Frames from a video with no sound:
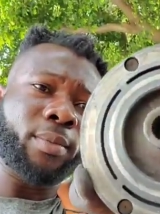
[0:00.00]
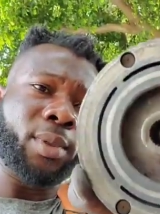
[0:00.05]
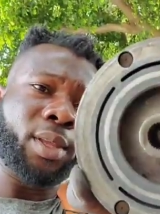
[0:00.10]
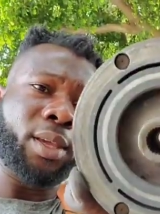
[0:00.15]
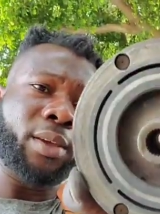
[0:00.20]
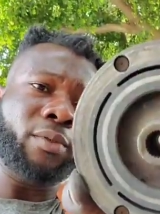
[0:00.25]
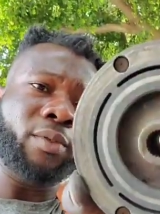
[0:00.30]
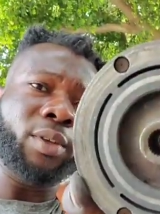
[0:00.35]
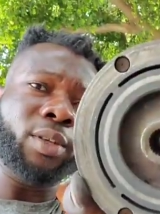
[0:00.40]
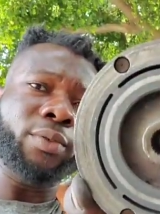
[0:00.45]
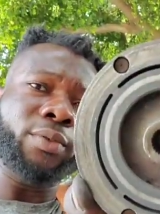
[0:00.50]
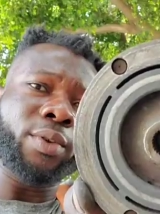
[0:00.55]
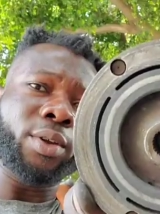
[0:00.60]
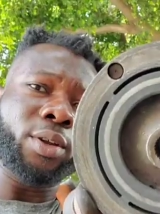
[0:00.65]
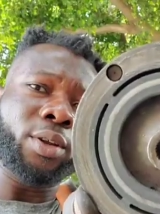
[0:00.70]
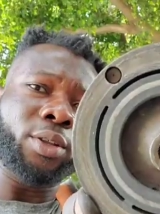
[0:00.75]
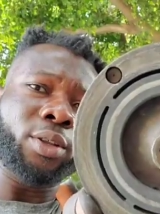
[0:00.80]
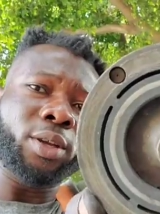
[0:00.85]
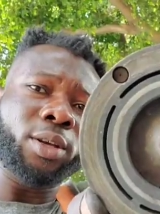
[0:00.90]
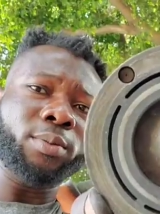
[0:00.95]
Give this video
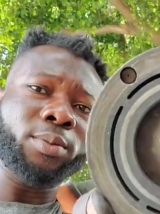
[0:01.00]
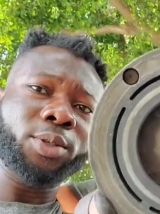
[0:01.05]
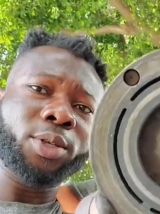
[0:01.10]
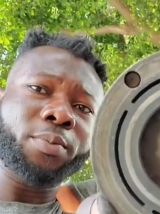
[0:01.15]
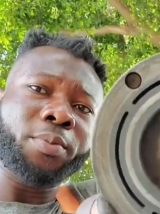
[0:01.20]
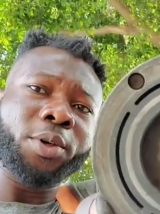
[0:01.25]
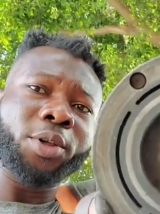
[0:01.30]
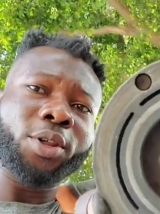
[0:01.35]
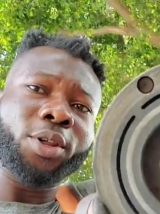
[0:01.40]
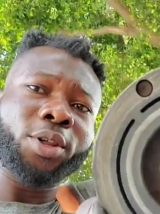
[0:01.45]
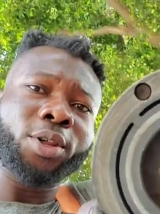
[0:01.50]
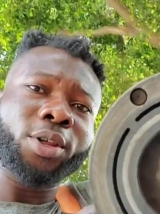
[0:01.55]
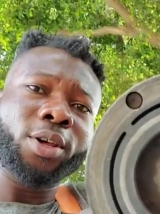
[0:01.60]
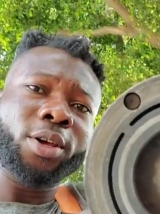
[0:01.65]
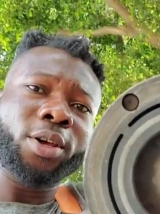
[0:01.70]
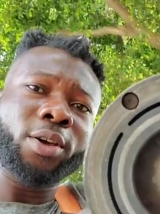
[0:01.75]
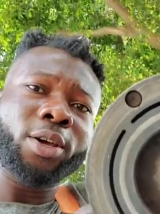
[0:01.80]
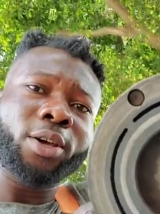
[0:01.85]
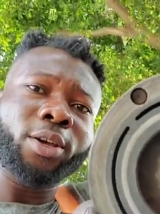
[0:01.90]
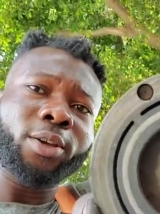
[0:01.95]
a thumbs up and
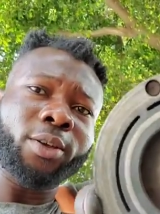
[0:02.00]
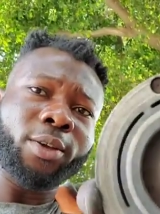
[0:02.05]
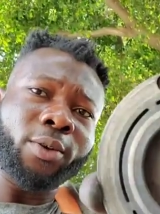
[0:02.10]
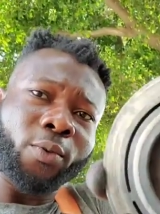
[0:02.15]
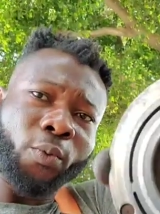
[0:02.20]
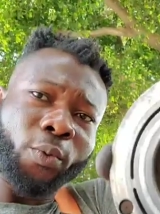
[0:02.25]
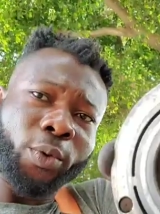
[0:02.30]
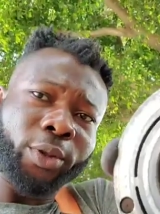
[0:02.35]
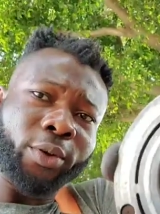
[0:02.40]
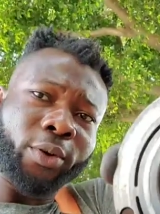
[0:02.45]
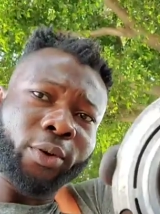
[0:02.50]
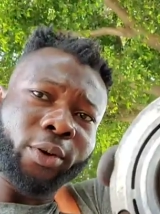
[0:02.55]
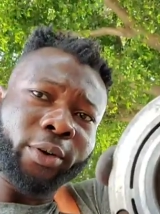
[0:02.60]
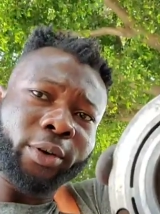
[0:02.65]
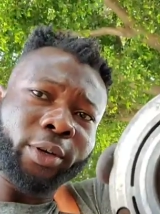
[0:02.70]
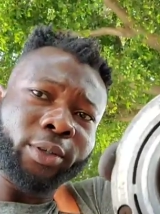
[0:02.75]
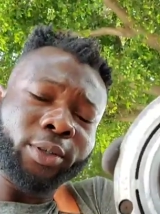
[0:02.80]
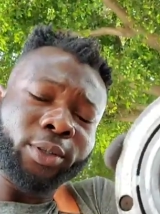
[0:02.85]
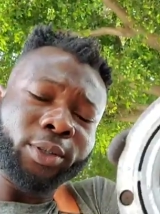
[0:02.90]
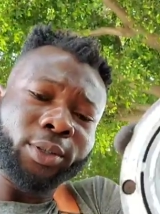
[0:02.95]
share with
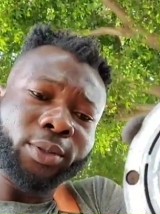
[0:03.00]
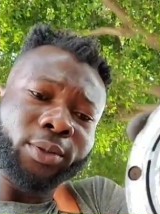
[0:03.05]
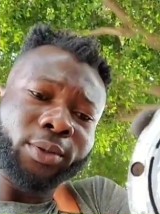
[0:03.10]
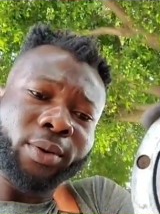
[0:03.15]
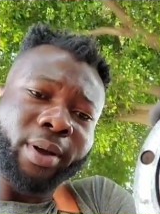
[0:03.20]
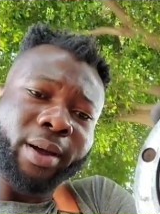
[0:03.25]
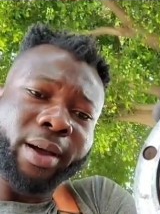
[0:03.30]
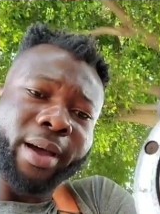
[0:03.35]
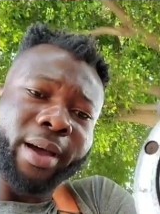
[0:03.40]
others who are